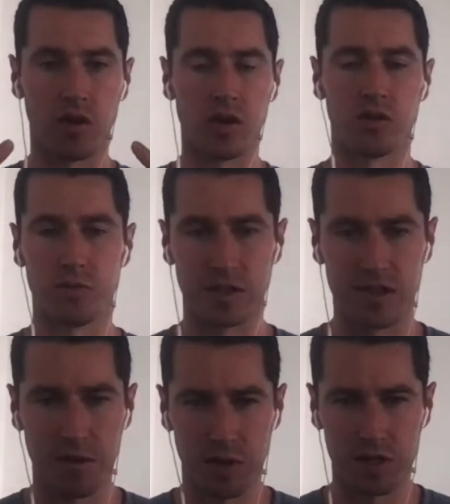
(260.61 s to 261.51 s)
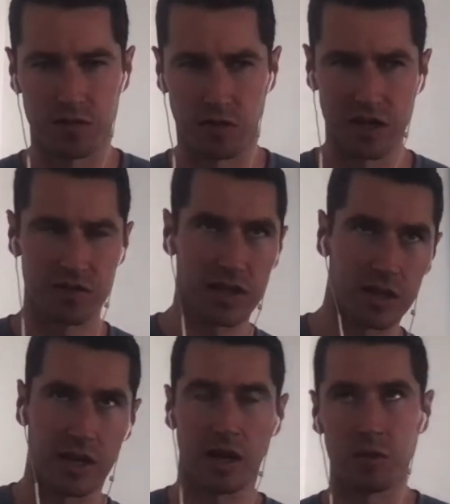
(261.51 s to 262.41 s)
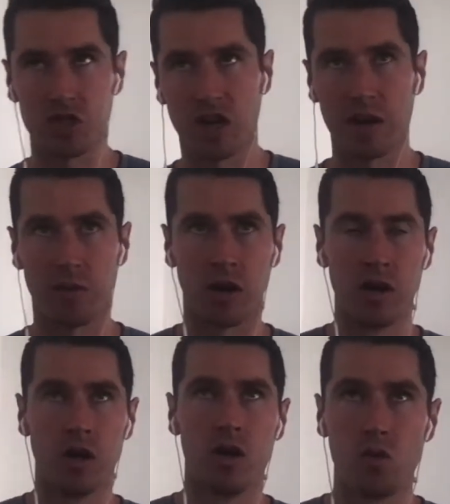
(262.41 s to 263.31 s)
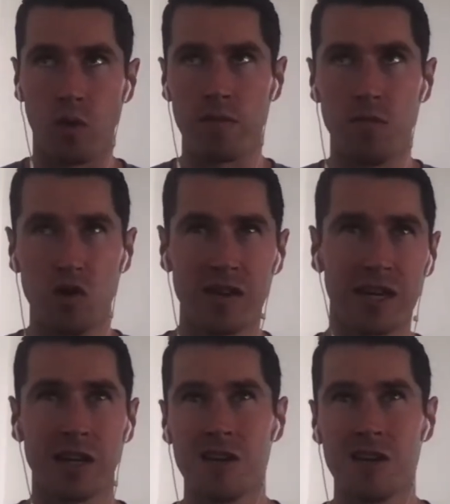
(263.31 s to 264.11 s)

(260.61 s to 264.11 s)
It's about 10 minutes of resting, and then how much time are we moving?